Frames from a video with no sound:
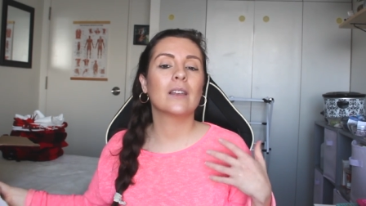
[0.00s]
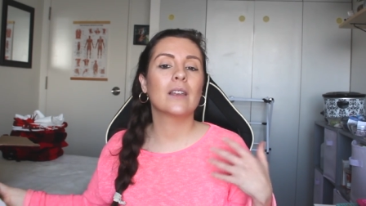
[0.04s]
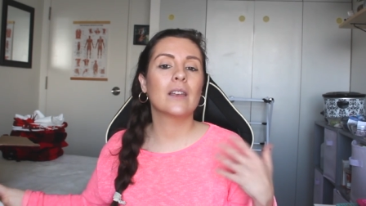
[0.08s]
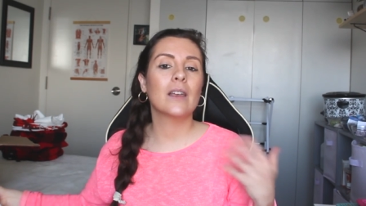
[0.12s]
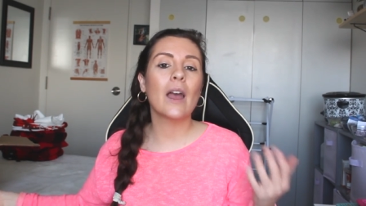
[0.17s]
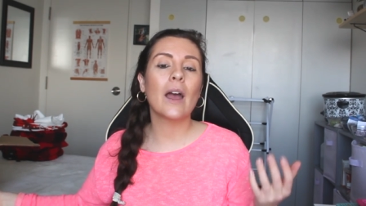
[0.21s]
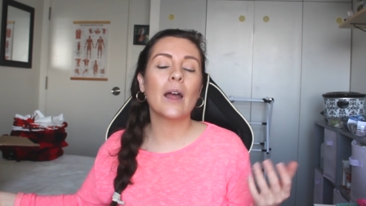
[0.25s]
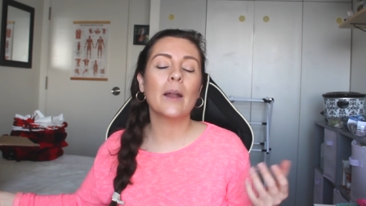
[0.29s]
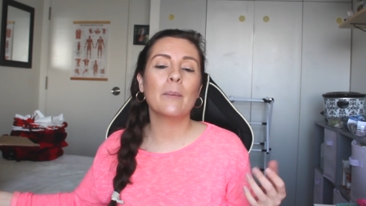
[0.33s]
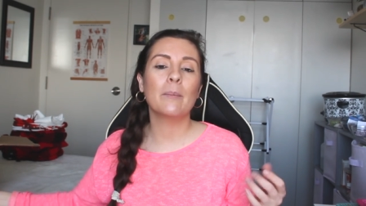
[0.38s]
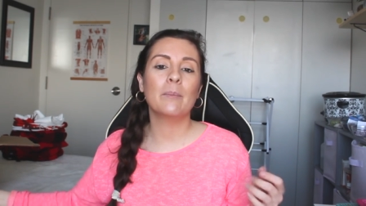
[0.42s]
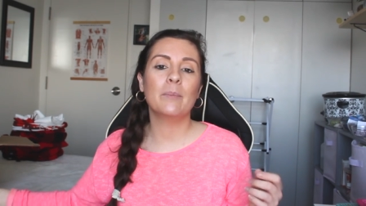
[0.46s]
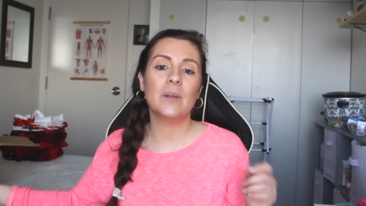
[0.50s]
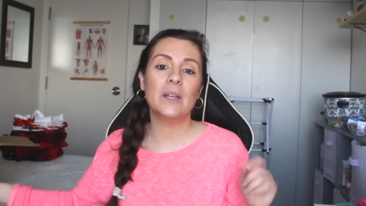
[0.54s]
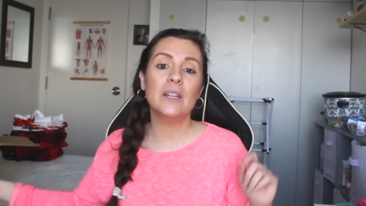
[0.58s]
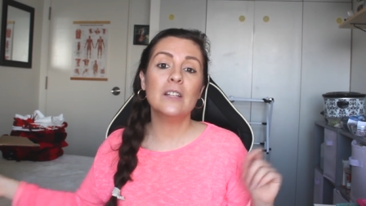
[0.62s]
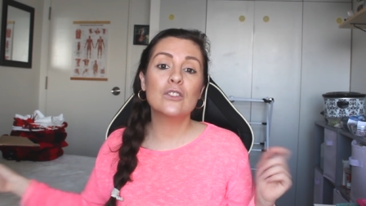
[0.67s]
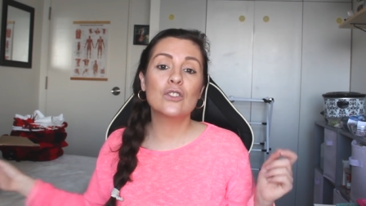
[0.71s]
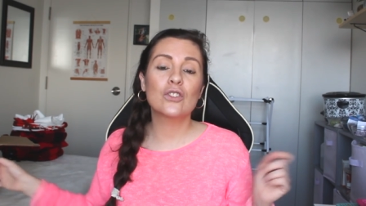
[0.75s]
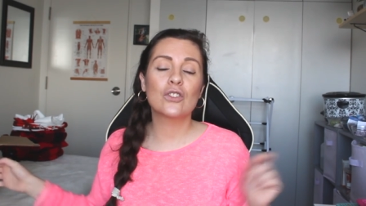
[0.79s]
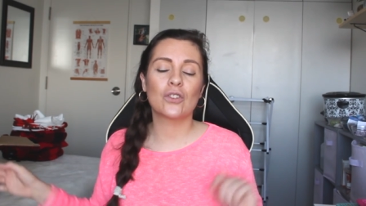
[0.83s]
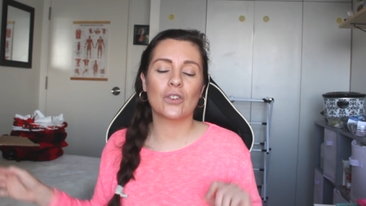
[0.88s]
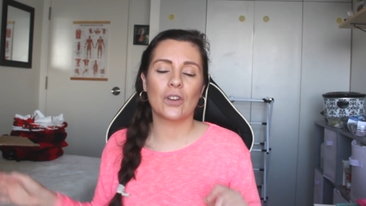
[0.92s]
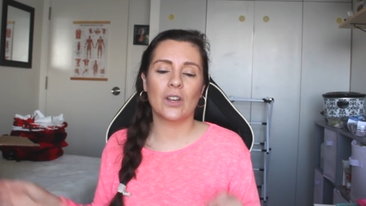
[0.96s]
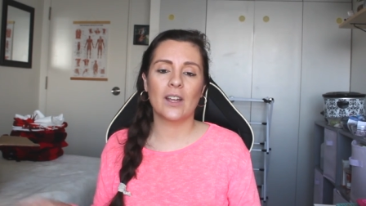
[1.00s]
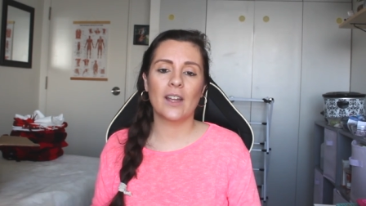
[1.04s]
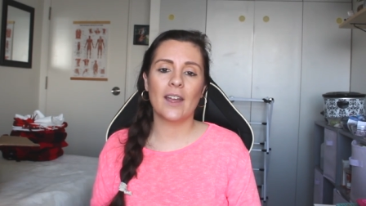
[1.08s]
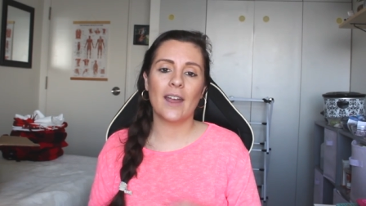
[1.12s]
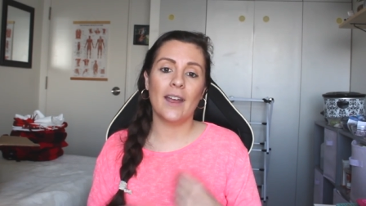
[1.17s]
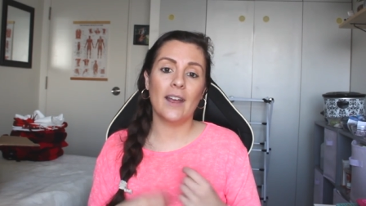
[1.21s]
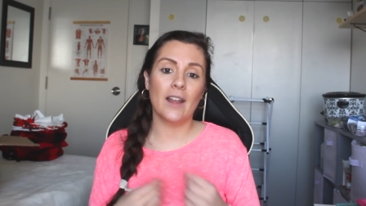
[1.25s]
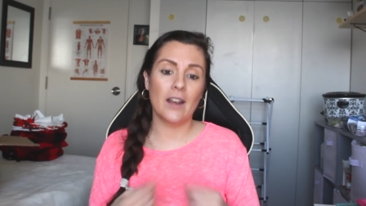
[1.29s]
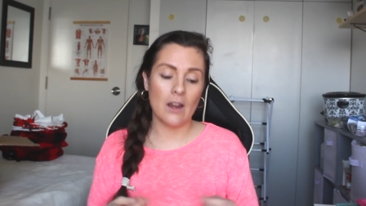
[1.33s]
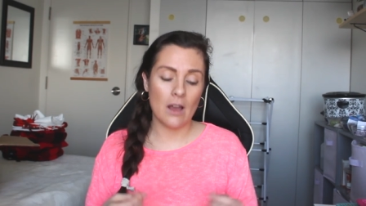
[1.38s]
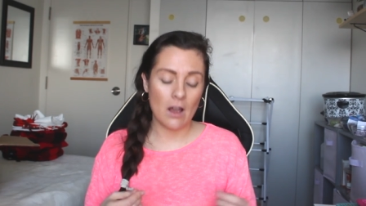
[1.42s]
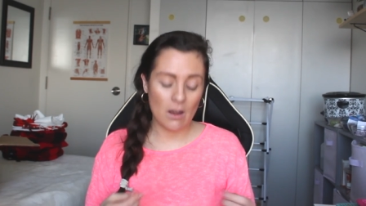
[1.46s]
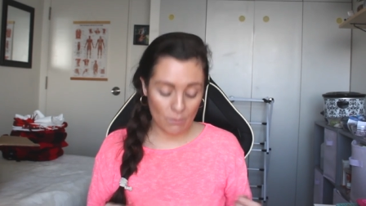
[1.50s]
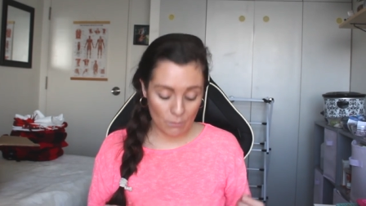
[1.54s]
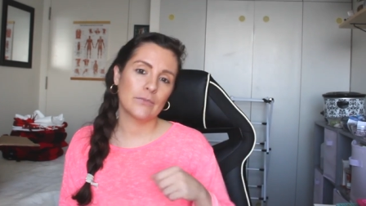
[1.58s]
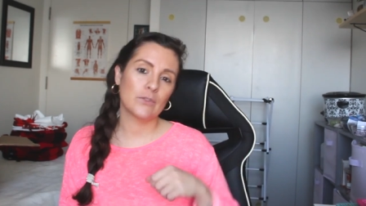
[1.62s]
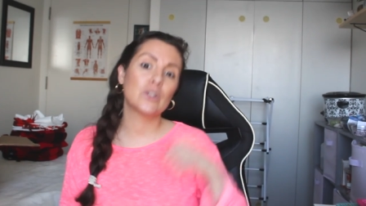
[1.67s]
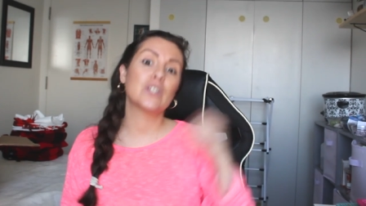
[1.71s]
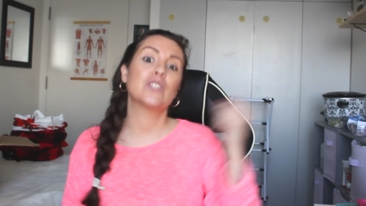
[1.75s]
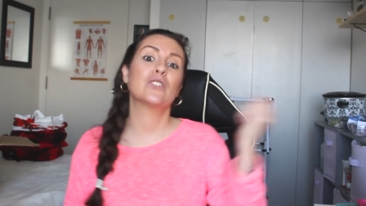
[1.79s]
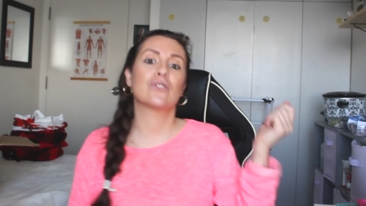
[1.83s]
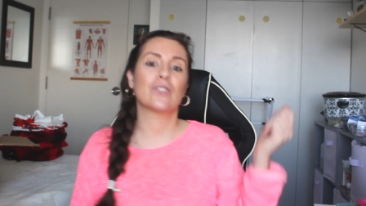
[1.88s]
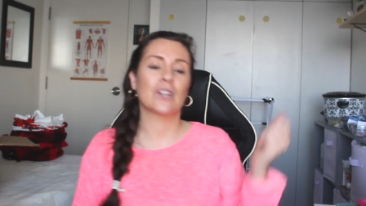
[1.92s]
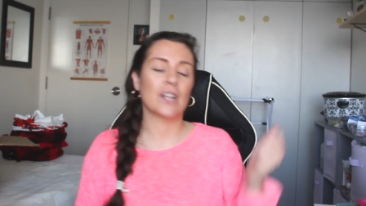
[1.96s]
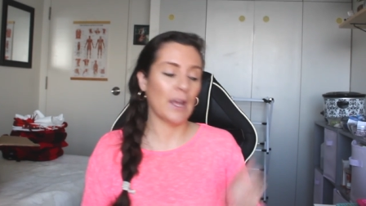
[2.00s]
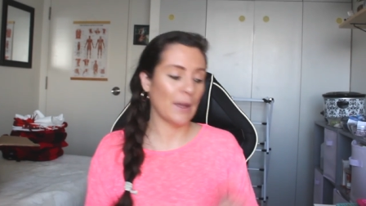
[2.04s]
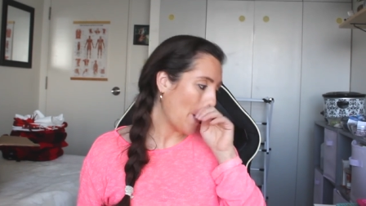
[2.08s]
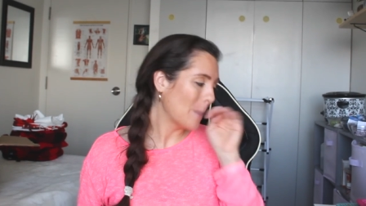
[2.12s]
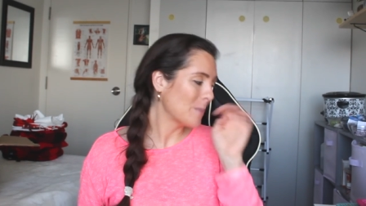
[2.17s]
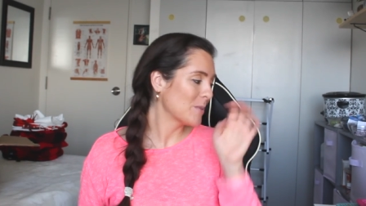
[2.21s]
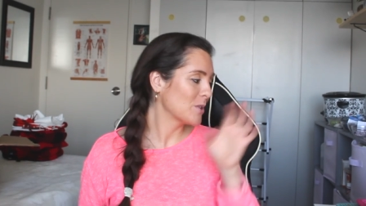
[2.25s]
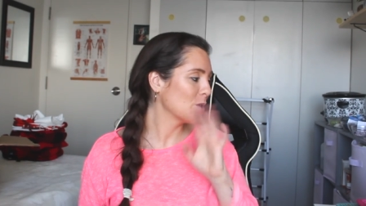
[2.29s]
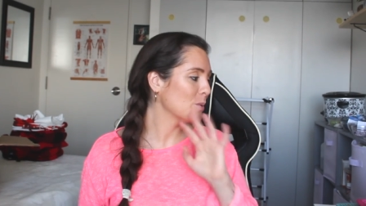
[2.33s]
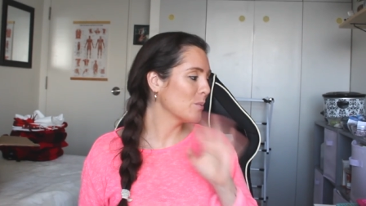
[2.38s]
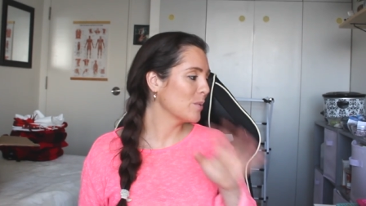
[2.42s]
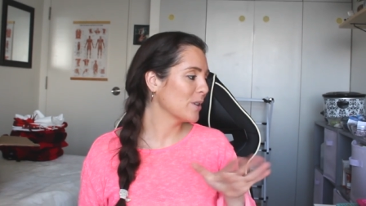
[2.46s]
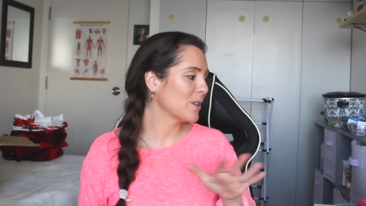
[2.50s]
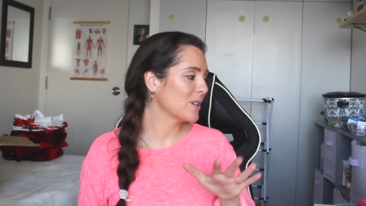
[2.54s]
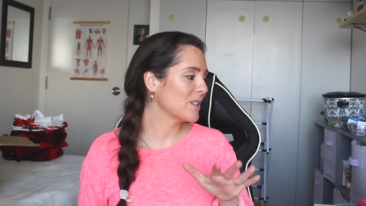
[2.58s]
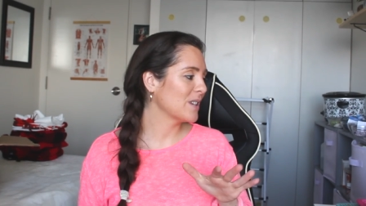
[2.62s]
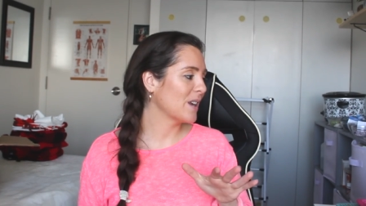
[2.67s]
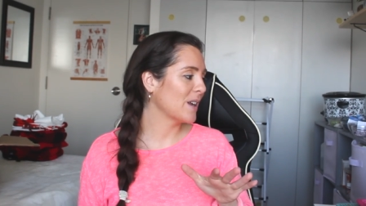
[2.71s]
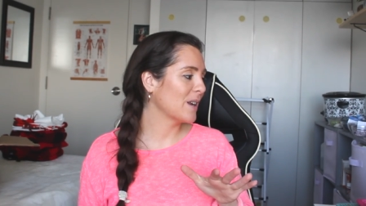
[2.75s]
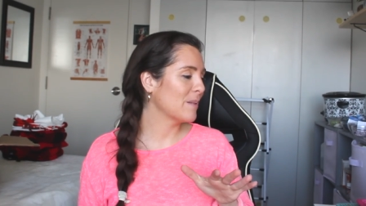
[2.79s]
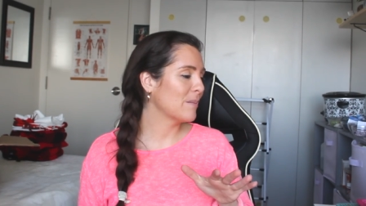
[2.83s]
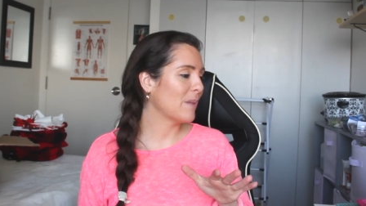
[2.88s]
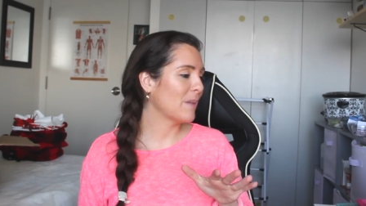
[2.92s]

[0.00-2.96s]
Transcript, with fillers: get bead string and restring it. I'm super excited